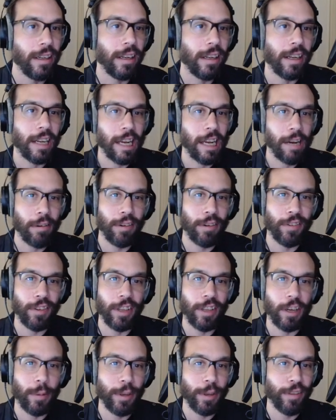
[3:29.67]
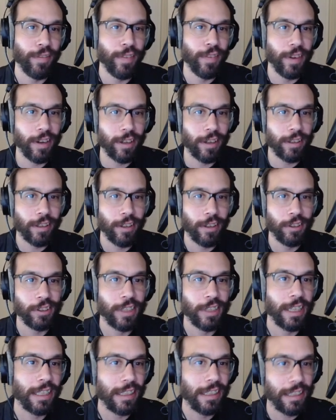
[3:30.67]
However, they are both very close, and
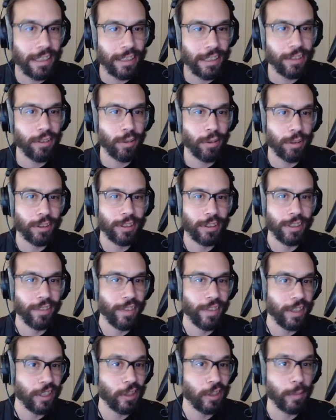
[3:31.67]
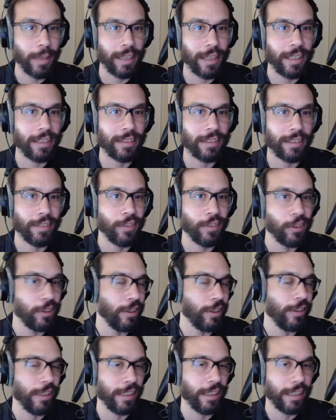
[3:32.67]
I'd lead towards the Vengeance Bindings if you
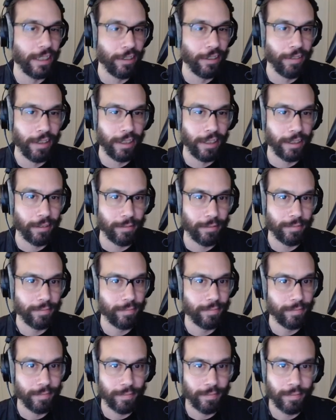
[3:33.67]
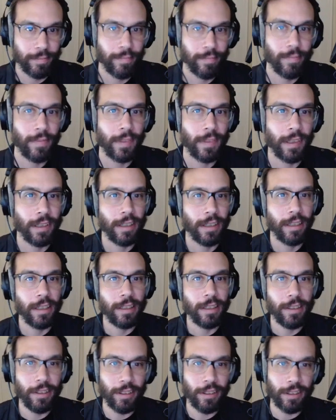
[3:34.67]
still need the hit rating.
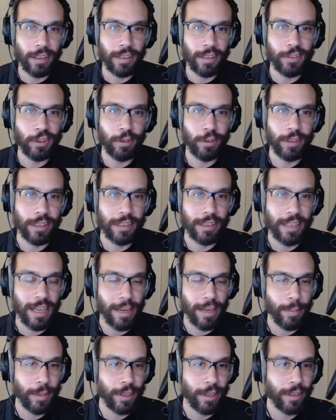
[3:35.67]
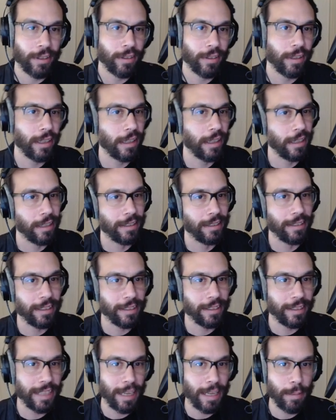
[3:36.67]
Tier gloves are at the top here,
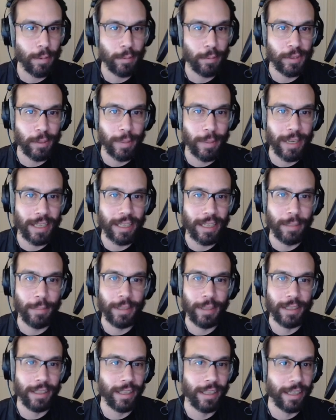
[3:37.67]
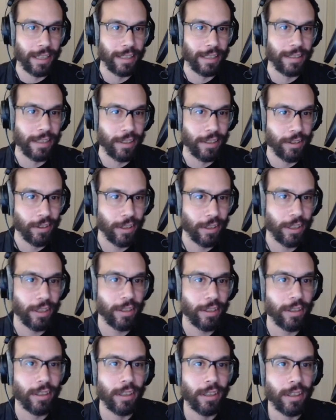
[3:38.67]
60 emblems to buy them, and like I said
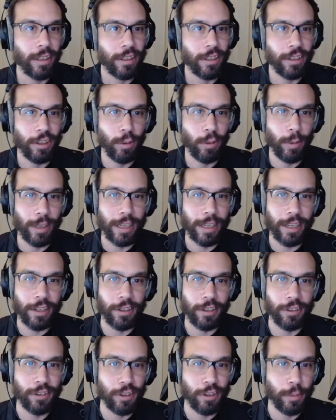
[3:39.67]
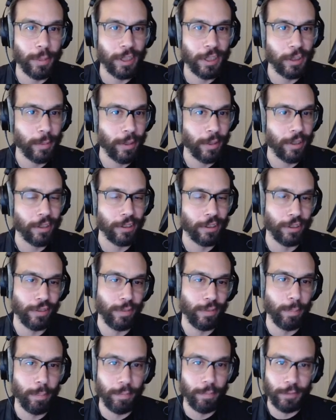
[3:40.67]
earlier, you'll want to get your 2-piece bonus as
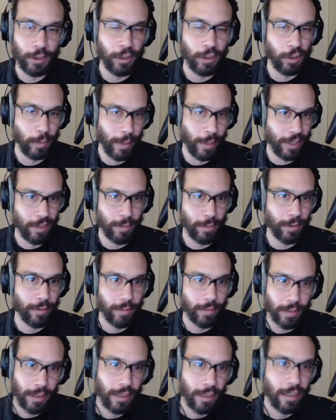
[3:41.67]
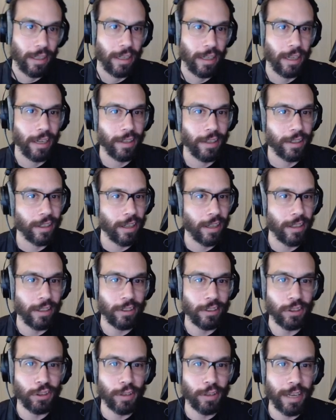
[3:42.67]
soon as possible. The
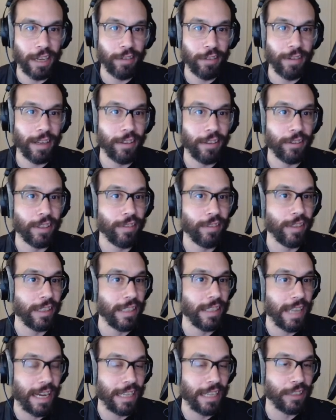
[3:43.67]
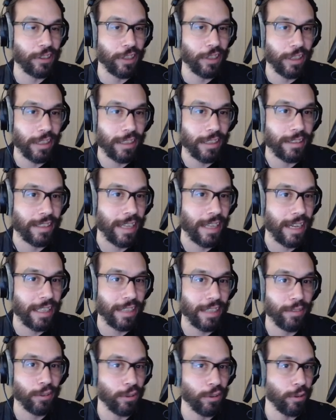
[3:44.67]
Gauntlets of Dragon Wrath are definitely not as good as the eye
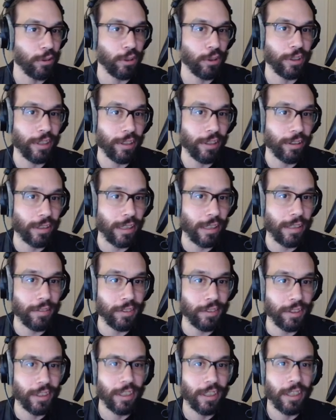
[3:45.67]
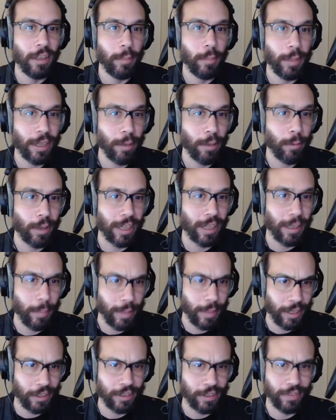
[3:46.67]
level 200 tier gloves, but can work in a
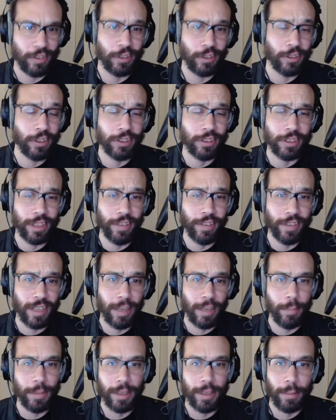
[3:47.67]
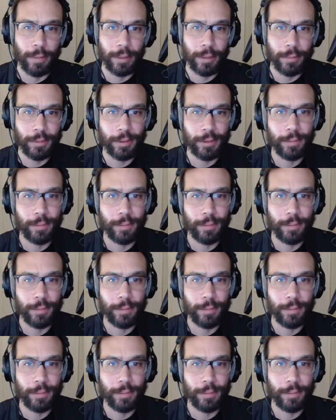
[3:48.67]
pinch if you're still saving up the emblems.